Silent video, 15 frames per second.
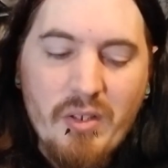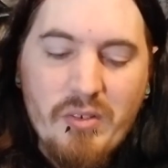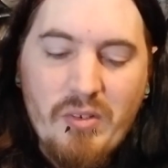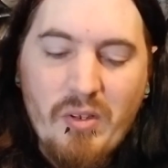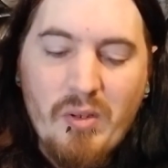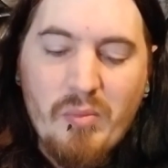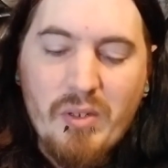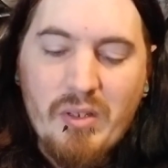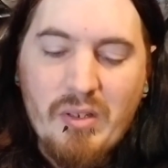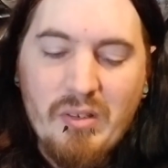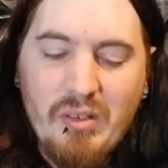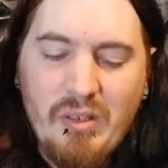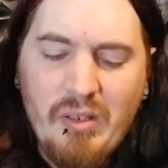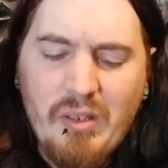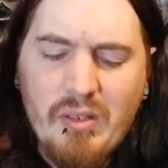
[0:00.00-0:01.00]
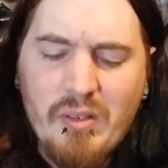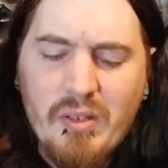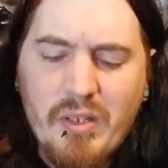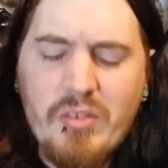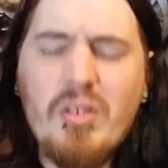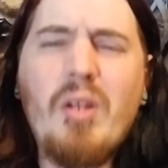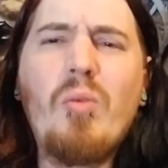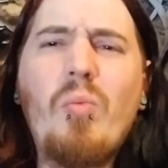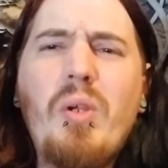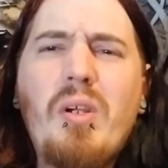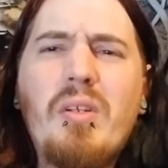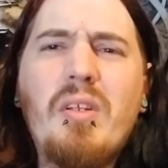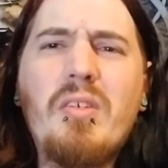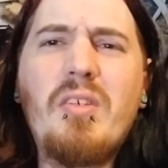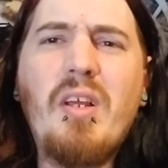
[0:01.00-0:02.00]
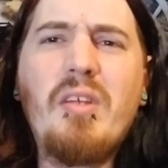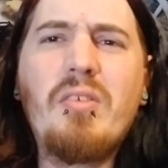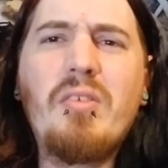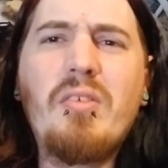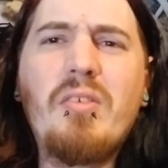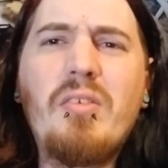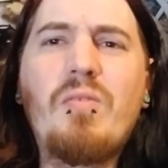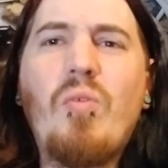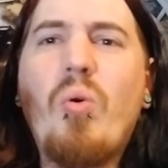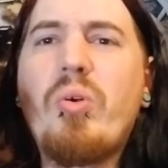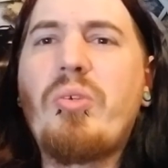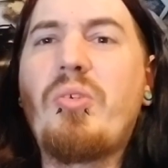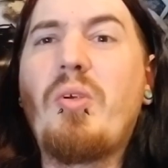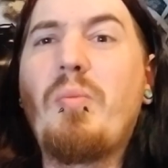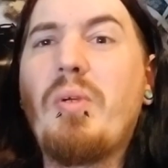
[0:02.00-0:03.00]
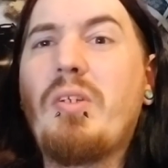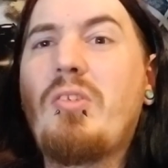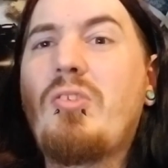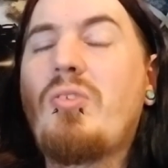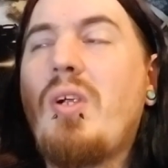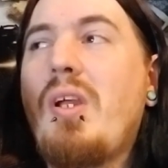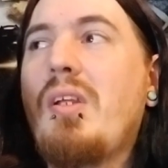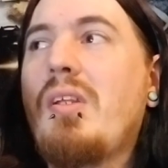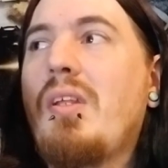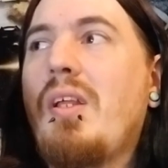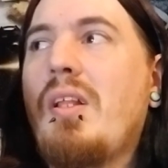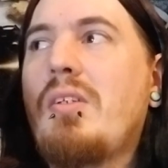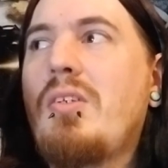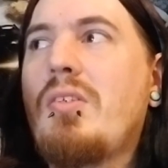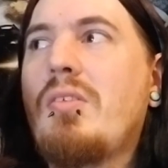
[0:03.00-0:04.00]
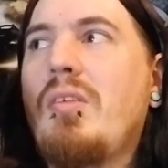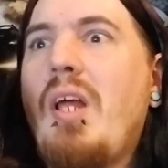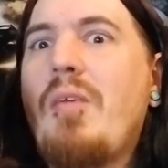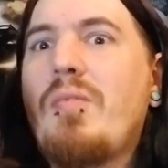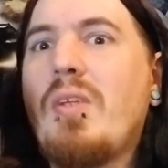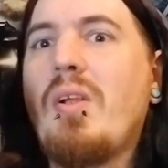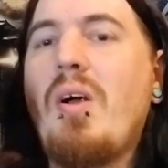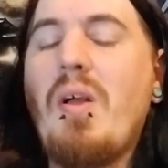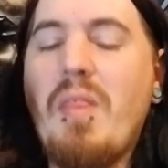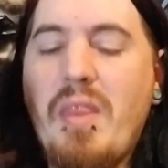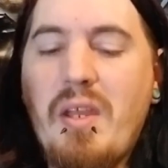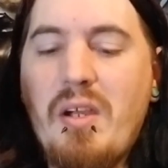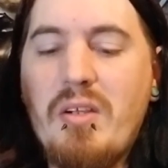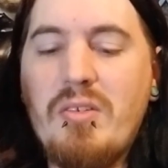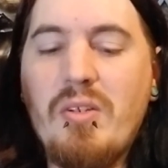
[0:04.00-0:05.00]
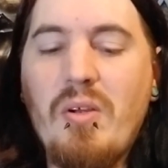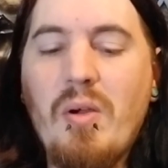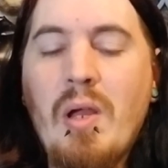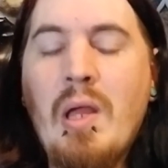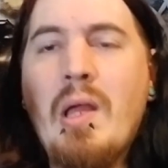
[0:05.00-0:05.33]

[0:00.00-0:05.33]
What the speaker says: So I'm like, that's kind of weird that it sounds like his vocals are a bit strained, and they just left it on there. So